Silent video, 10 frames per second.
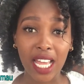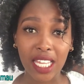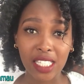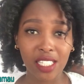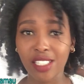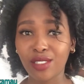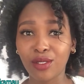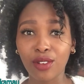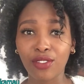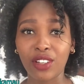I suggest
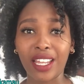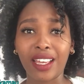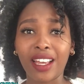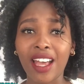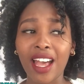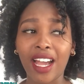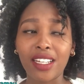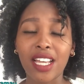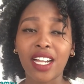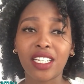you go for like
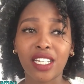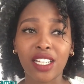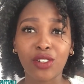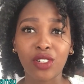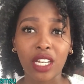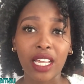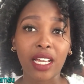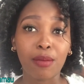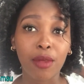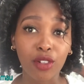a dark red or
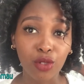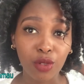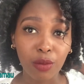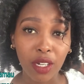like a maroon,